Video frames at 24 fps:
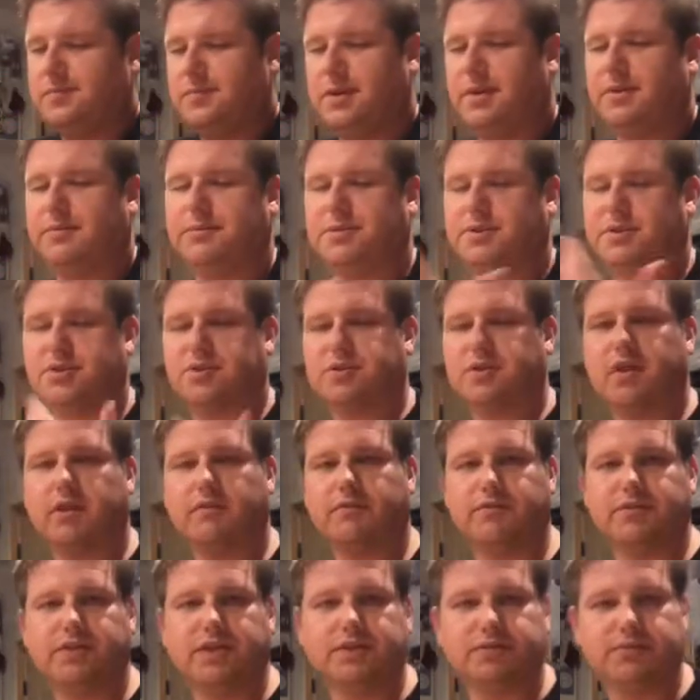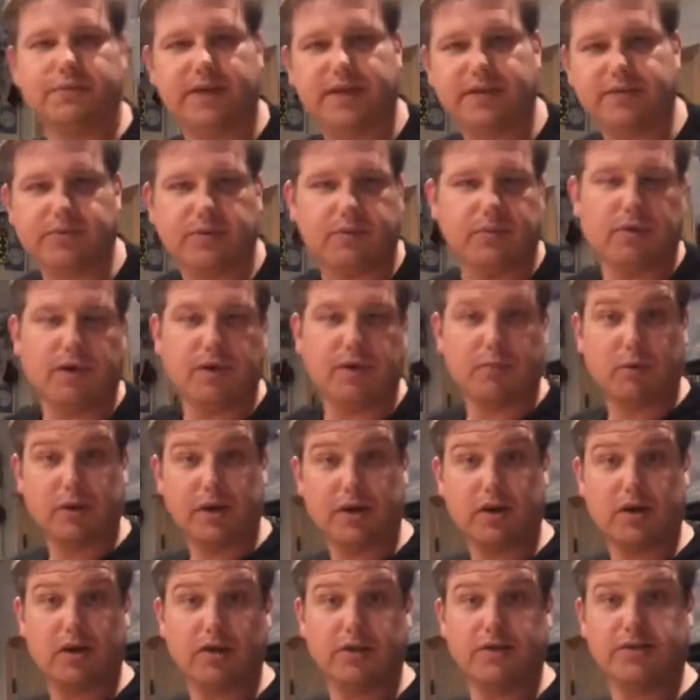it was just conversation we had, so I wanted to
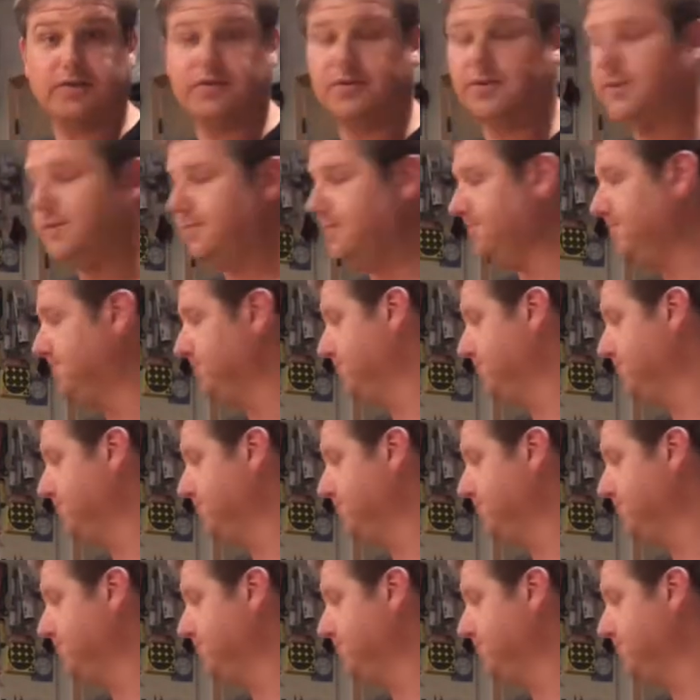bring y'all into it.